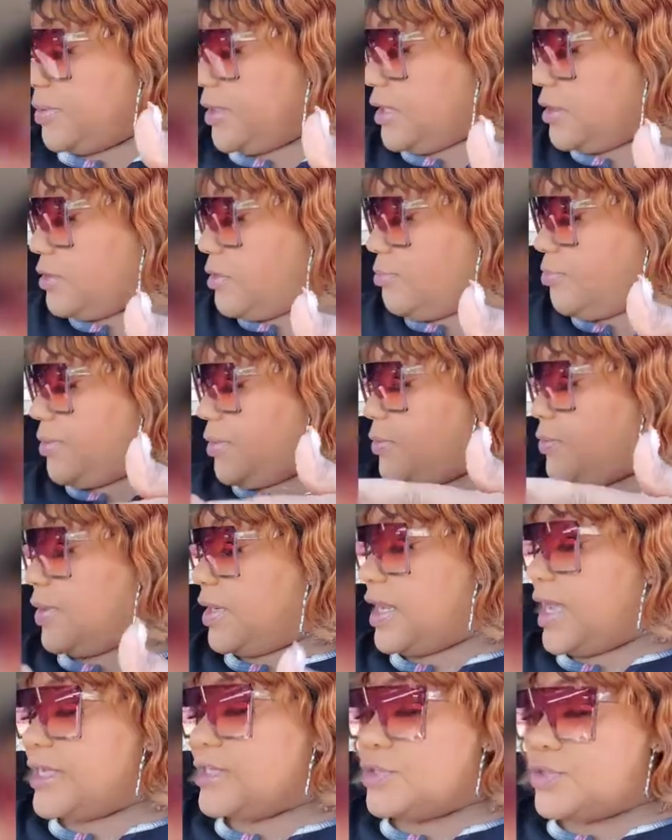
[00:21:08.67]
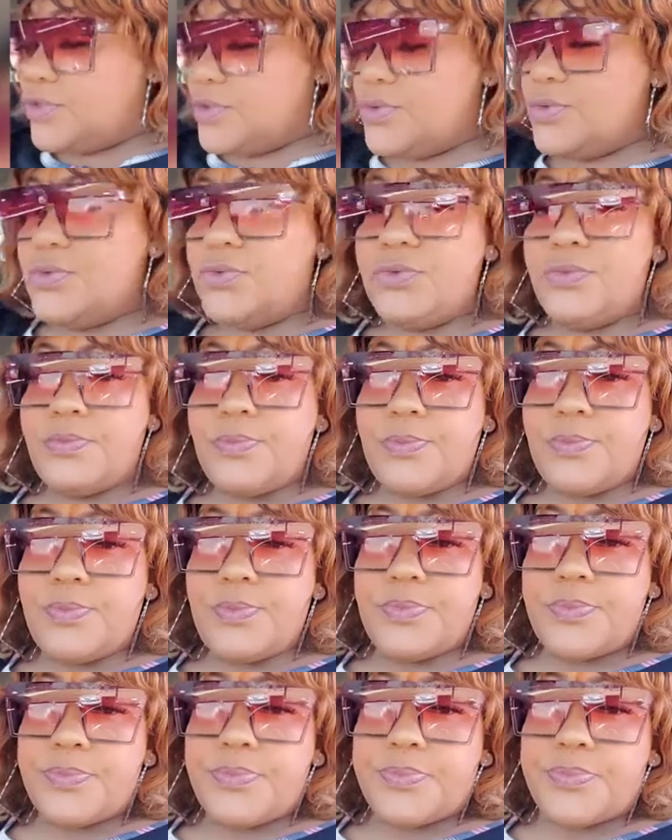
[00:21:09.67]
eater, but when I do
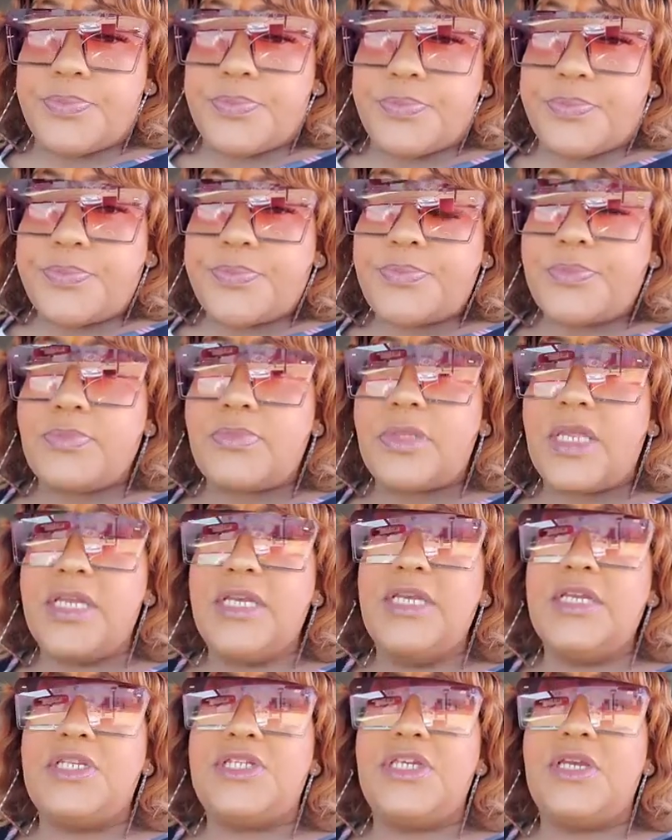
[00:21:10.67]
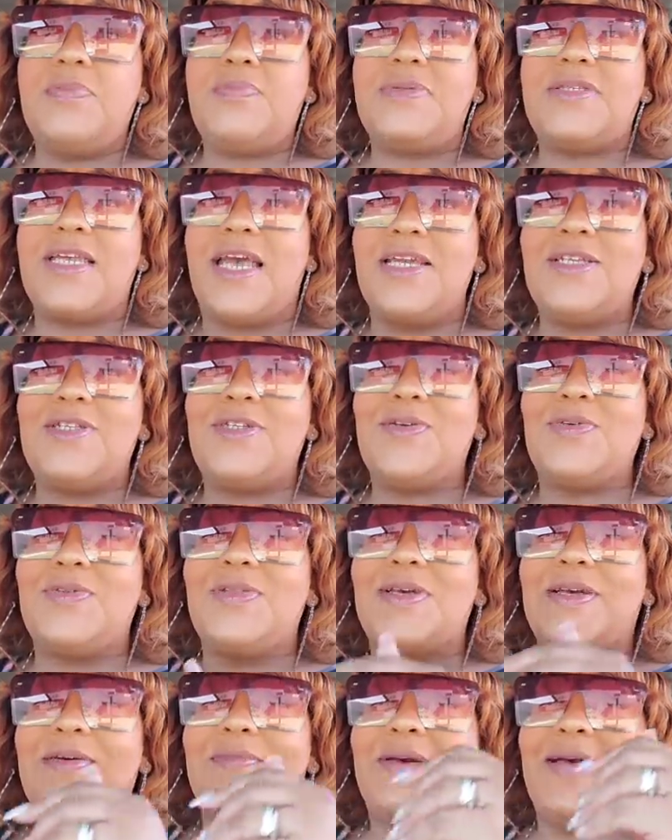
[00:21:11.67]
eat chips, I do.
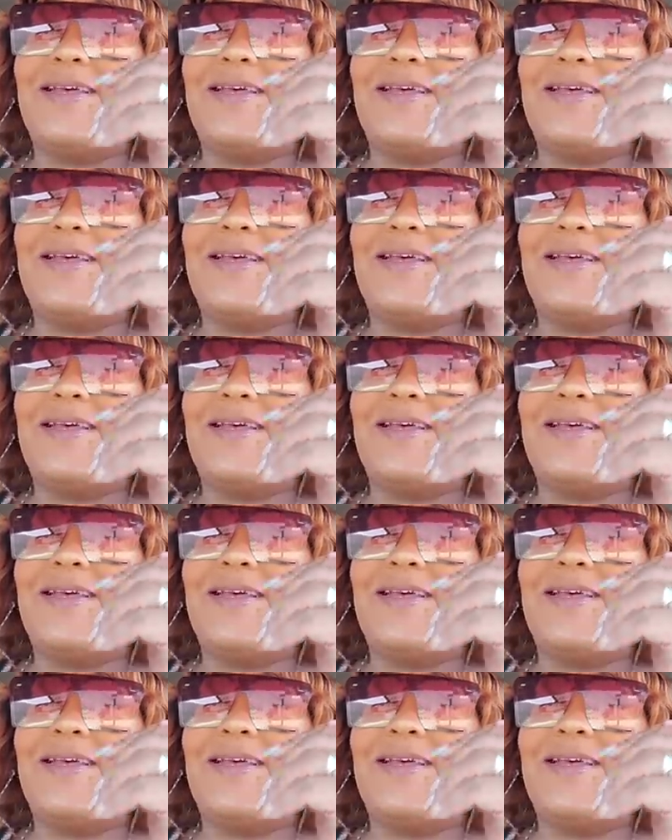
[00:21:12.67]
Look at my